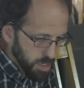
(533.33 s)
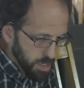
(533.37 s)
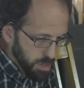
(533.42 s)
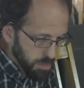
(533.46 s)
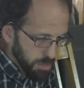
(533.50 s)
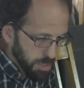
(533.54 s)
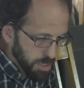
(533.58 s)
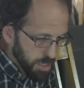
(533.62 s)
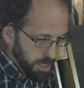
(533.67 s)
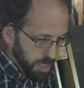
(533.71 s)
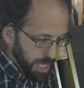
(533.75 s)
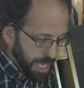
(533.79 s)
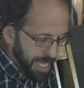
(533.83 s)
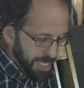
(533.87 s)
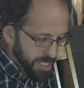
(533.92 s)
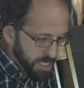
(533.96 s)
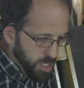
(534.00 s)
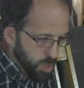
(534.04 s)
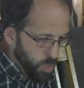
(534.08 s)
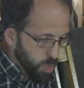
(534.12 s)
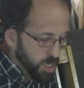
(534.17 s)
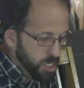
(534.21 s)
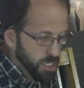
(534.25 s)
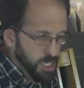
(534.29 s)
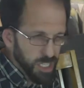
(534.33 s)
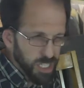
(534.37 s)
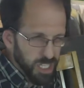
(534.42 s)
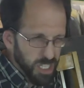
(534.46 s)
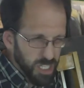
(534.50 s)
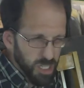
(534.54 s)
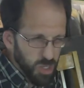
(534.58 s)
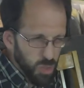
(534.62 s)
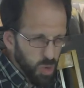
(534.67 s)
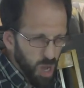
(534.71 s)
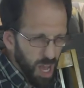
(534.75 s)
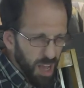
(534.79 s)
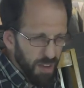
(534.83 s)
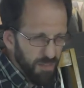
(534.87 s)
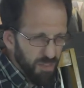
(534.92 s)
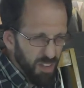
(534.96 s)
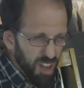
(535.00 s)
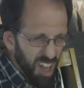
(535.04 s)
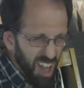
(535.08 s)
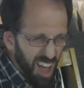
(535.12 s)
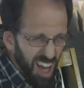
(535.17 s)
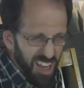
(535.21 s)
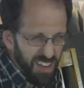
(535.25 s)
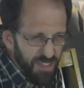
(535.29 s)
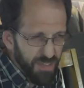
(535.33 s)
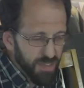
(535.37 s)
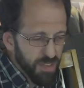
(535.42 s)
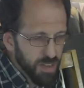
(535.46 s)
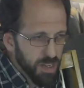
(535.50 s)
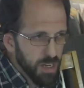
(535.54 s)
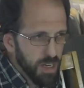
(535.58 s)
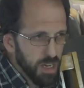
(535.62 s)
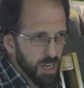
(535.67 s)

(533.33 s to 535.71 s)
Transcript: Let me ask the question. Do you have life?